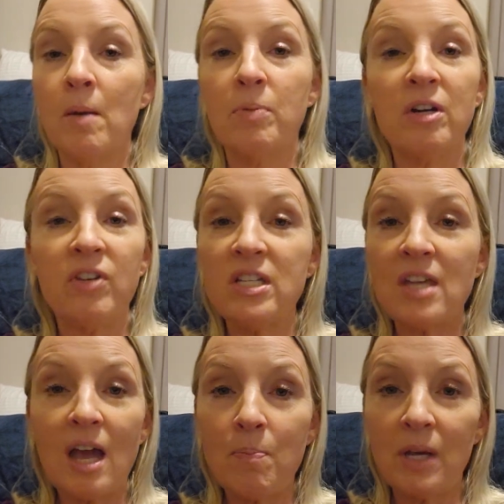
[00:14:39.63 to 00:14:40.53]
But if he's
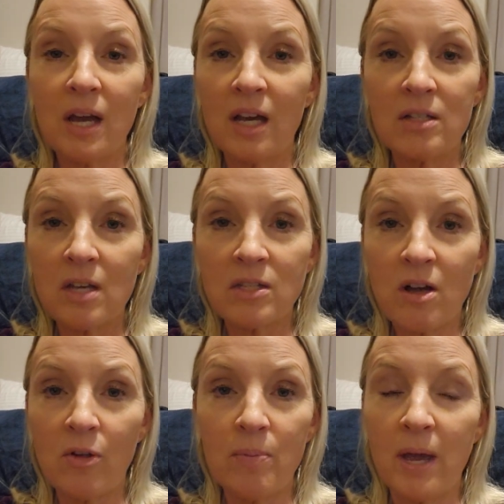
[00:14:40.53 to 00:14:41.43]
happy, I guess that's
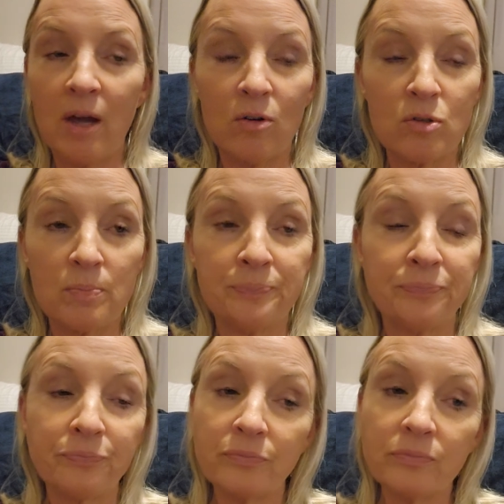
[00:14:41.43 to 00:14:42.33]
all that matters.
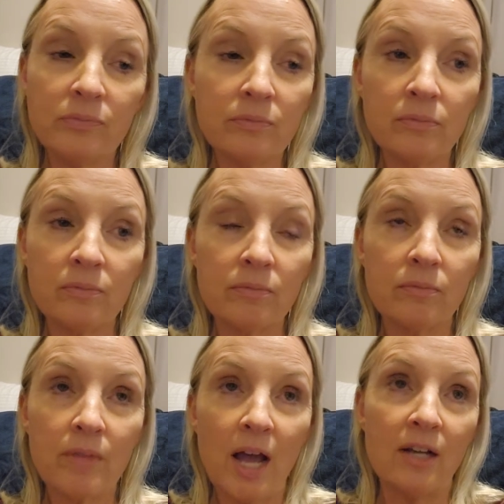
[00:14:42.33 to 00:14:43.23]

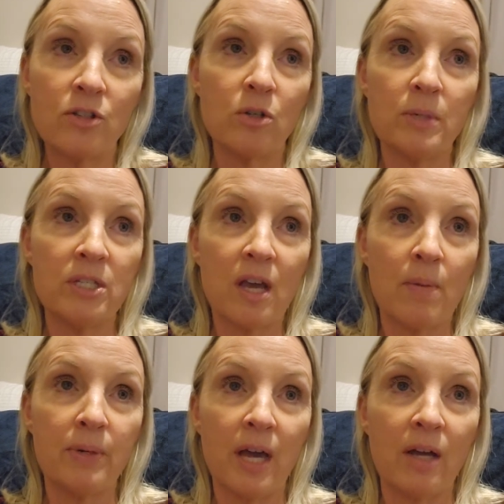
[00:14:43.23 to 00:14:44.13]
I assume he's
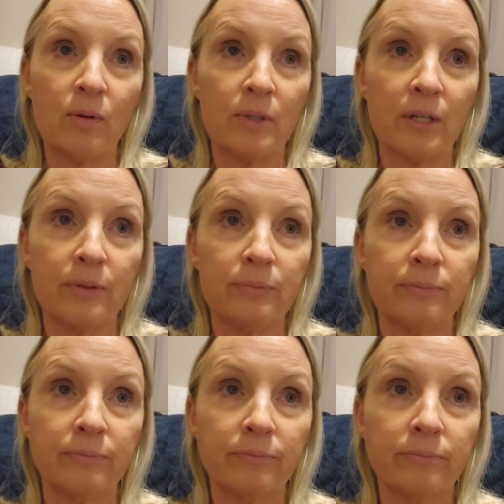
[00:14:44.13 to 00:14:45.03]
happy. I don't know.
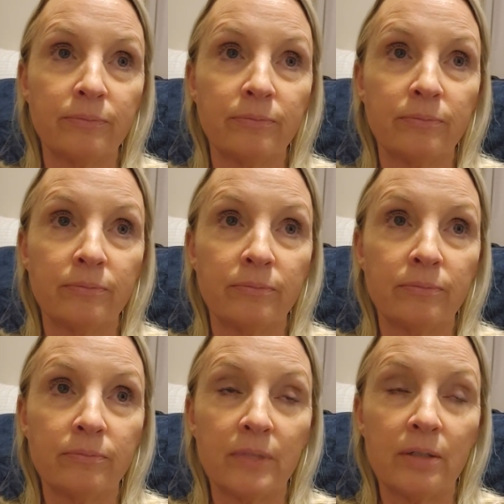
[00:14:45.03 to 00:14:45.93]

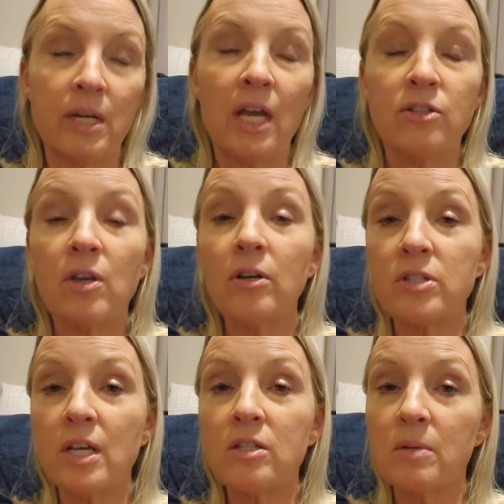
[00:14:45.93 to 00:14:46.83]
Man, as long as
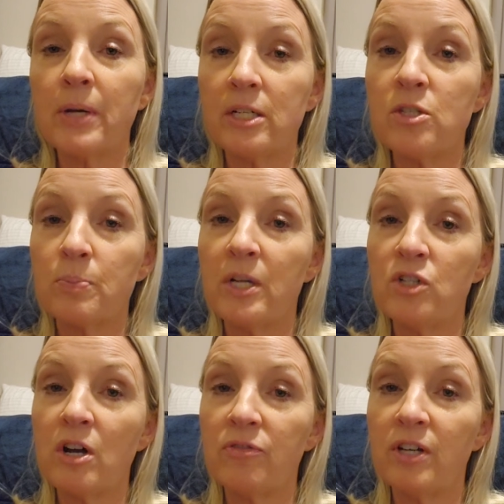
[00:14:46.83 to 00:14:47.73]
he has somebody to sponge
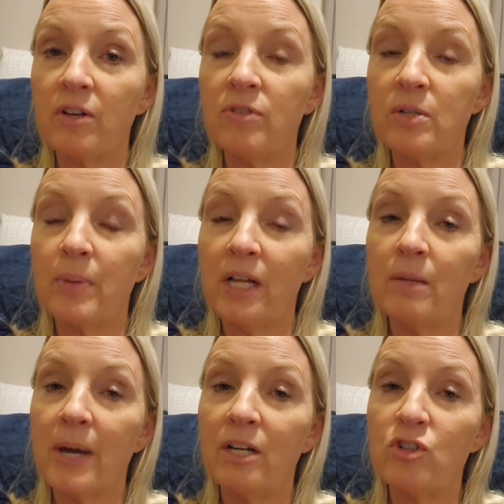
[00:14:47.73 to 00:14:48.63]
off of and to bail
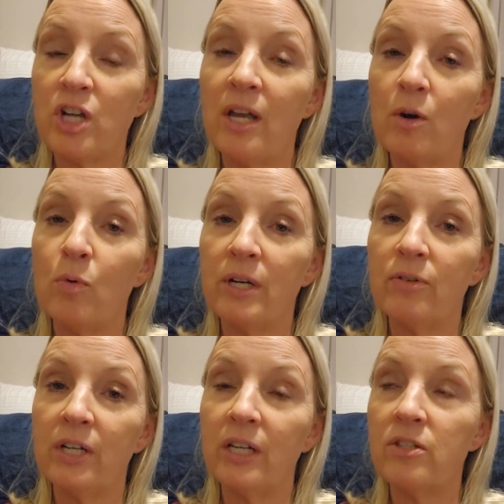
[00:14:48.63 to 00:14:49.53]
him out of jail
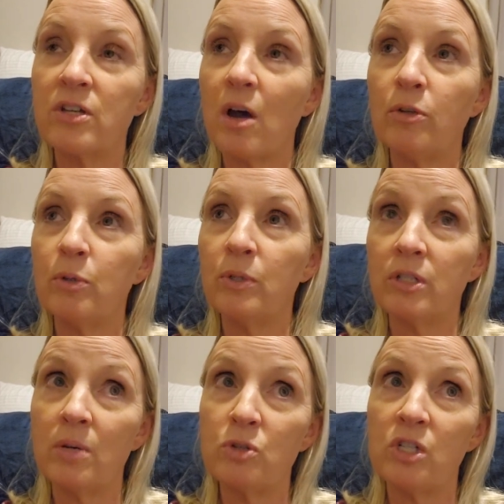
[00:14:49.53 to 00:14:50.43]
whenever he gets caught doing
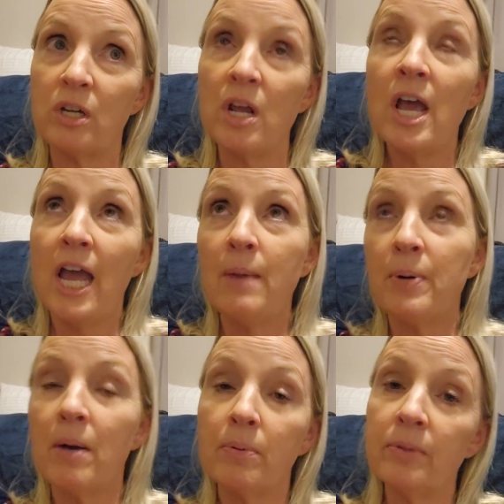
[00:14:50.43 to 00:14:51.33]
dumb shit, he
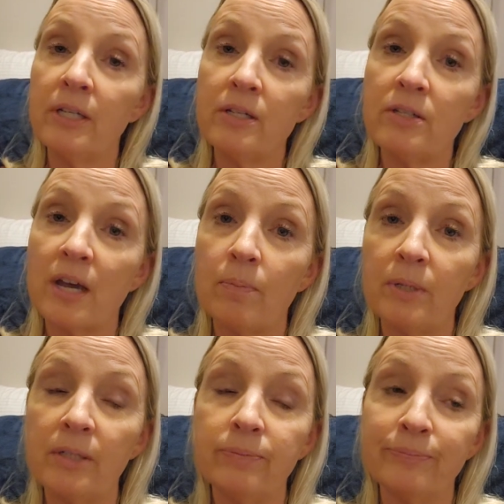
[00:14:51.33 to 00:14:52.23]
probably is happy.